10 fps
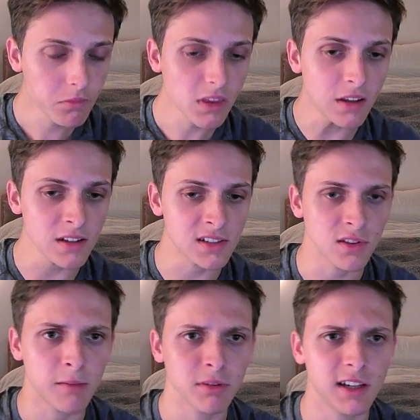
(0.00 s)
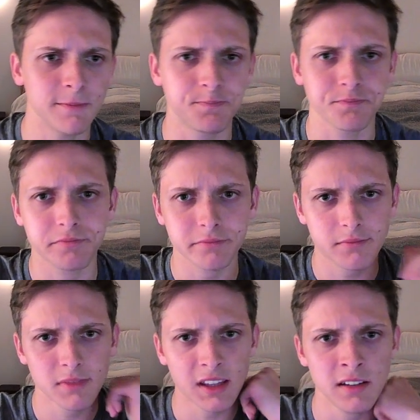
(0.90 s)
So they play
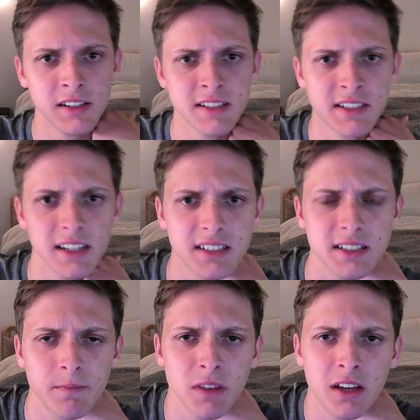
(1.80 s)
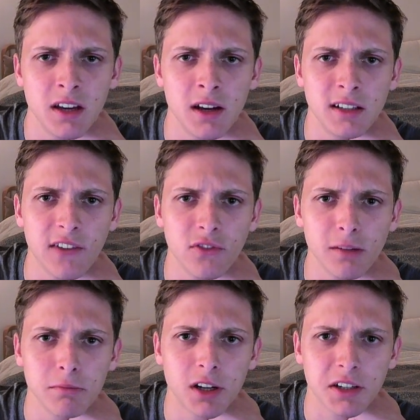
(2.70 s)
d6, definitely
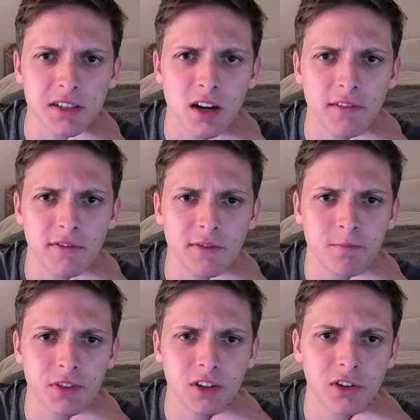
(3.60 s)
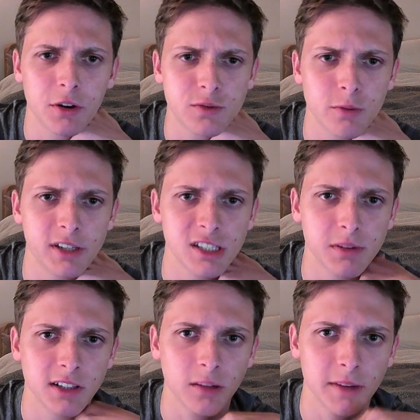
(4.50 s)
blocks off their dark square bishop a
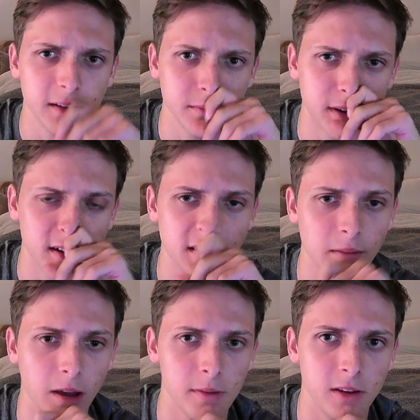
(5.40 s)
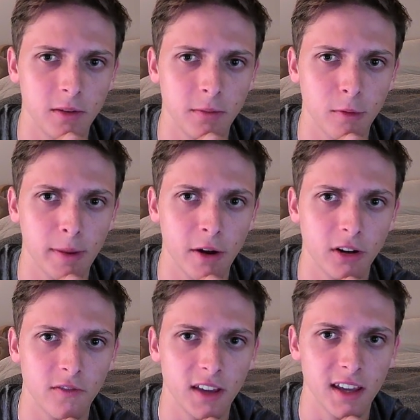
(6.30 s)
little bit, but they might be preparing to
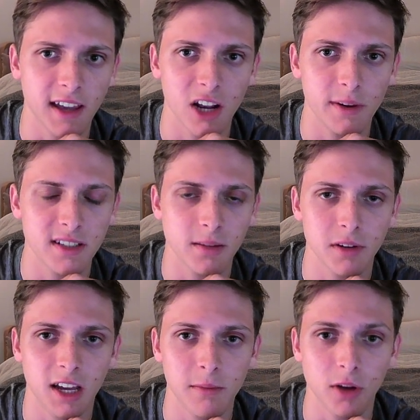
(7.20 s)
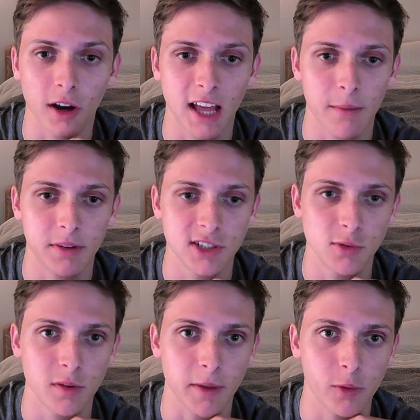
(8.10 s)
fianchetto it sometime. Not going to happen soon
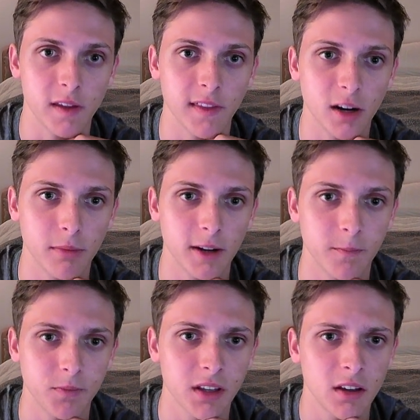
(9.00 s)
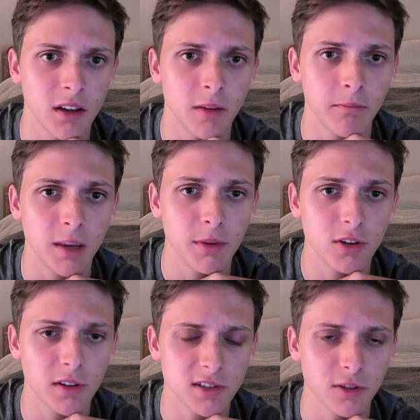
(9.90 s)
with my queen there, but maybe they're
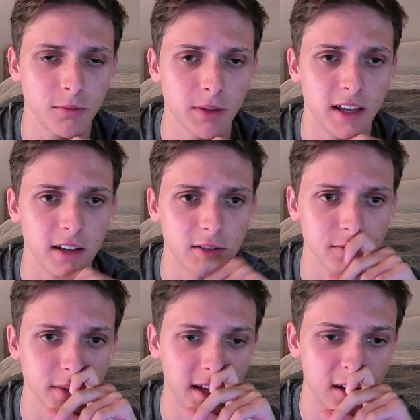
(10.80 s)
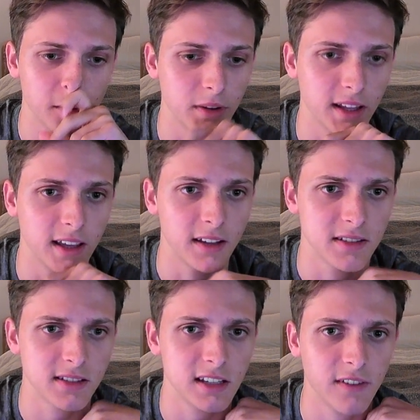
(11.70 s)
also planning on playing
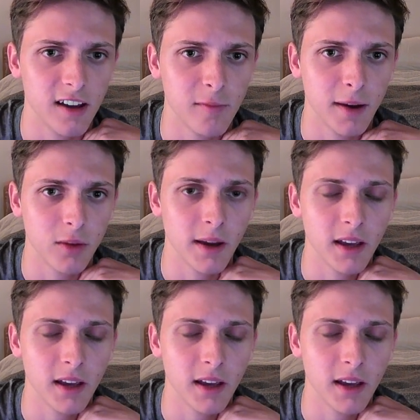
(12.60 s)
c5, by the way.